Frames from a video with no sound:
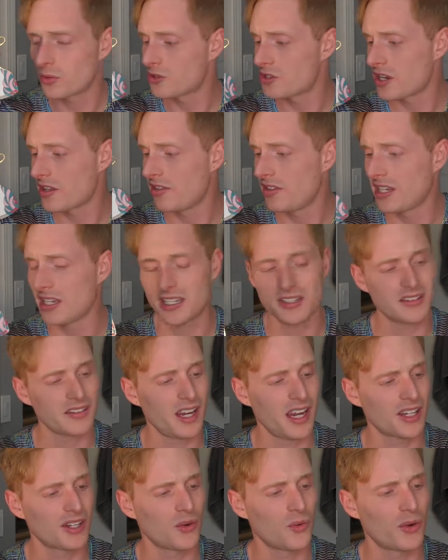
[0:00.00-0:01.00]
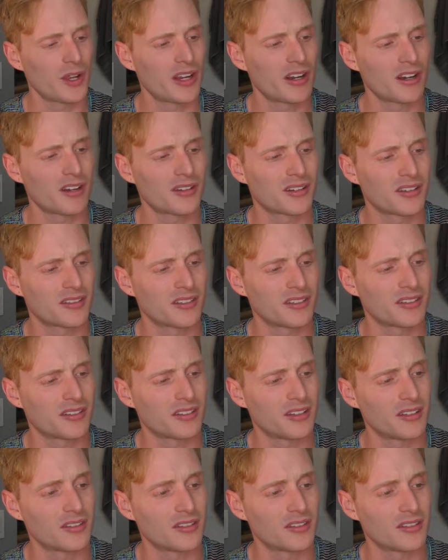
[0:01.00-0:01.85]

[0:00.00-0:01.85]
which I think is kind of weird because it,